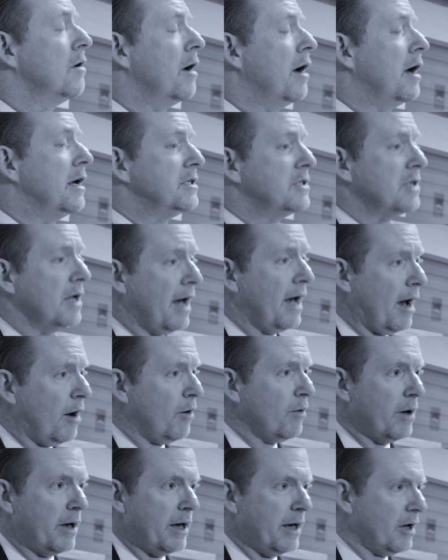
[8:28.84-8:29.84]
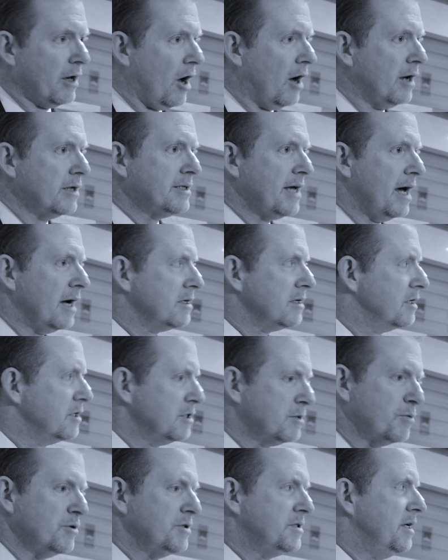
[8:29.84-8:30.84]
as to how a contact
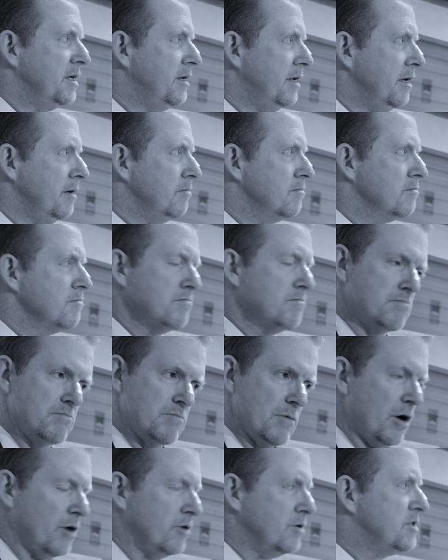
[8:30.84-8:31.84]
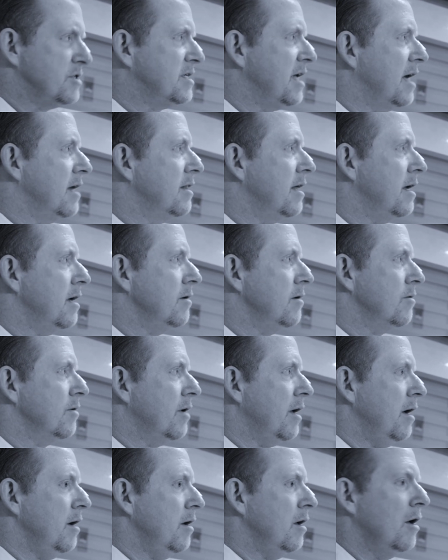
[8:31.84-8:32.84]
is proceeding, understand that.
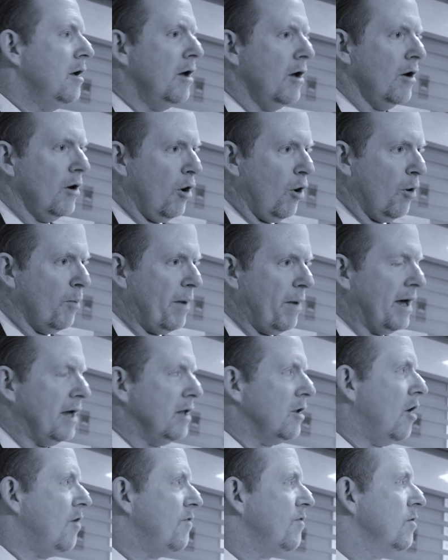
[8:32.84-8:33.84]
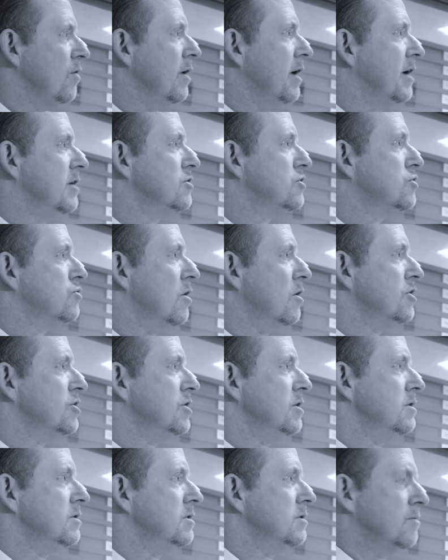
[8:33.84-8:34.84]
Okay. Obey lawful
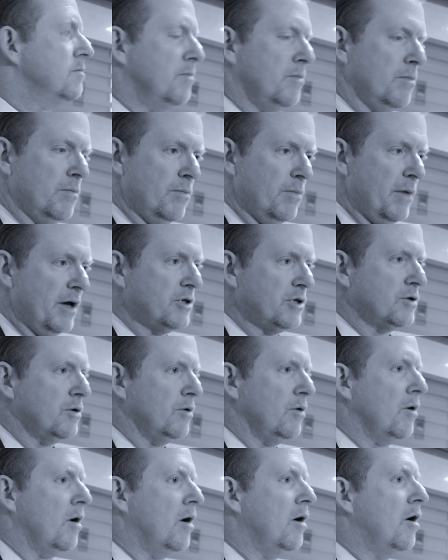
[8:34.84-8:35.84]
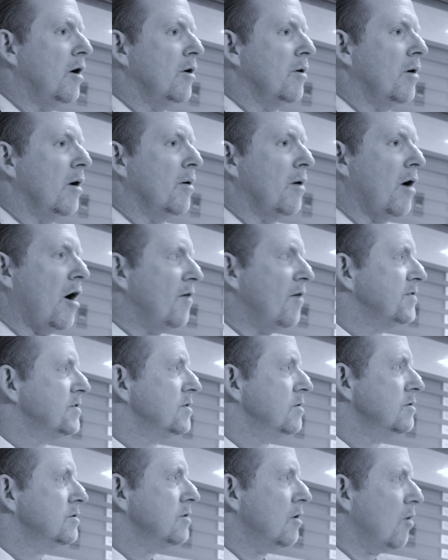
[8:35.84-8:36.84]
instructions. Make sure
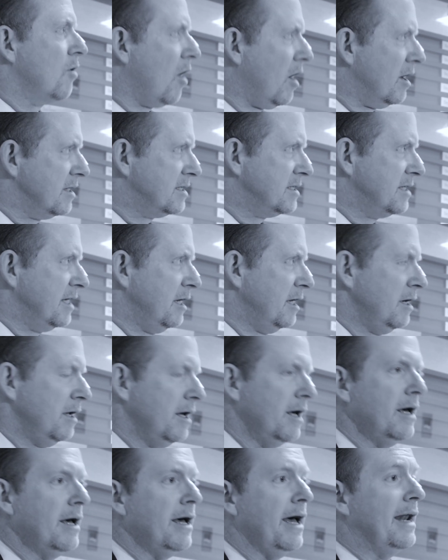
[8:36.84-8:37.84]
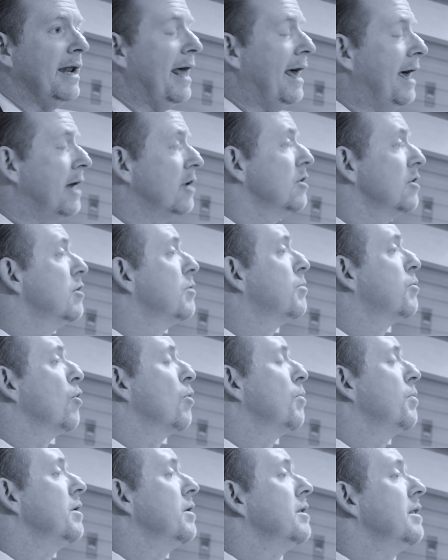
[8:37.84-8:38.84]
officers are on scene and handle it
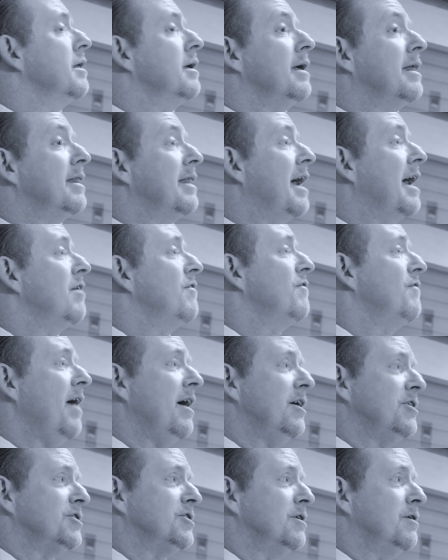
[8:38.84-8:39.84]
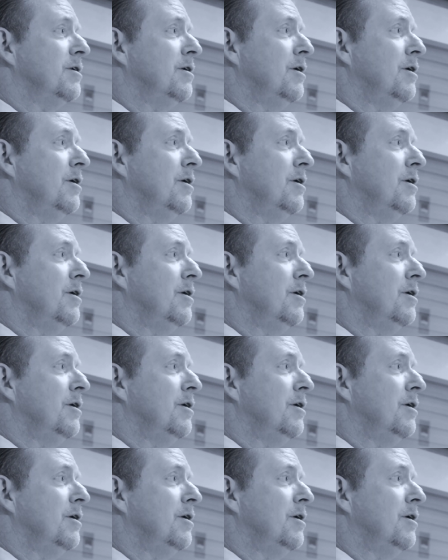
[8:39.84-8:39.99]
appropriately in that fashion.